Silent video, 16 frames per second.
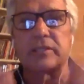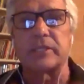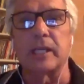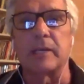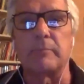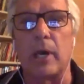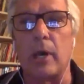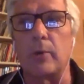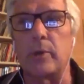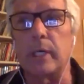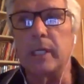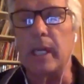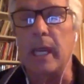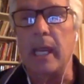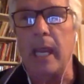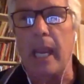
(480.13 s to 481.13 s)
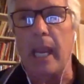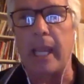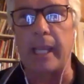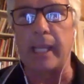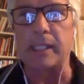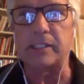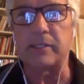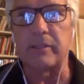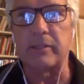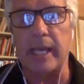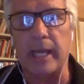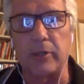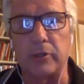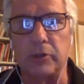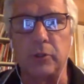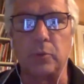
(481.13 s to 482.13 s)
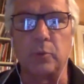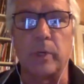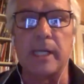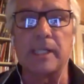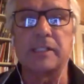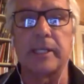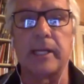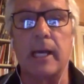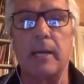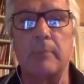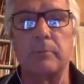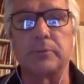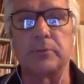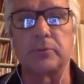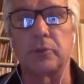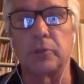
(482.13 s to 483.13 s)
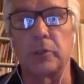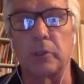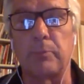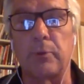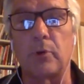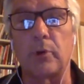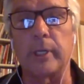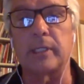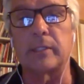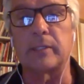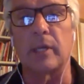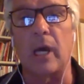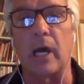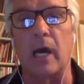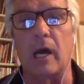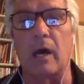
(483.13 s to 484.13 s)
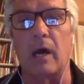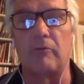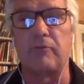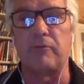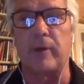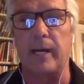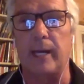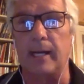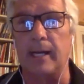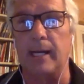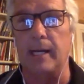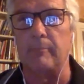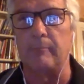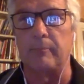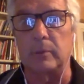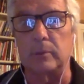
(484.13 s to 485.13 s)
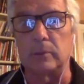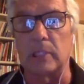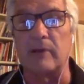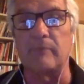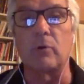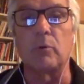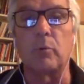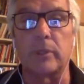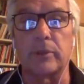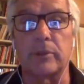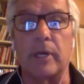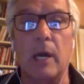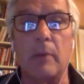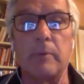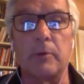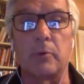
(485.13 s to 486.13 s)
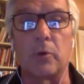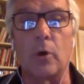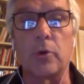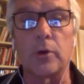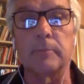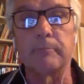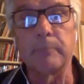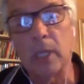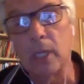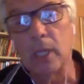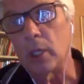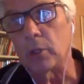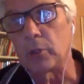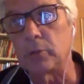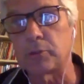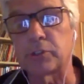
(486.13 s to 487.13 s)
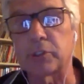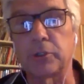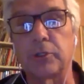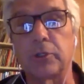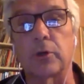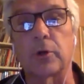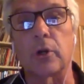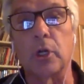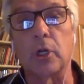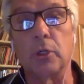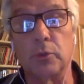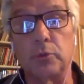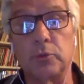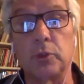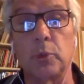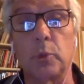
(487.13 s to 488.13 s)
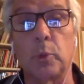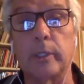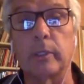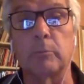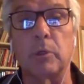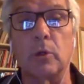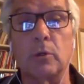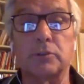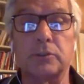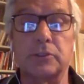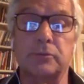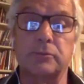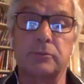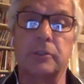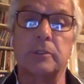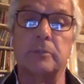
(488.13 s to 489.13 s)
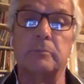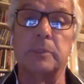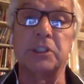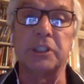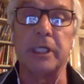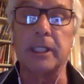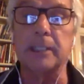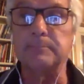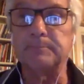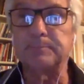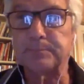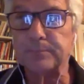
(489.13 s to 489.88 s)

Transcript: thing about it is that you raise it up to the point of level with the hub and rotor. You secure two wheel bolts to the machine.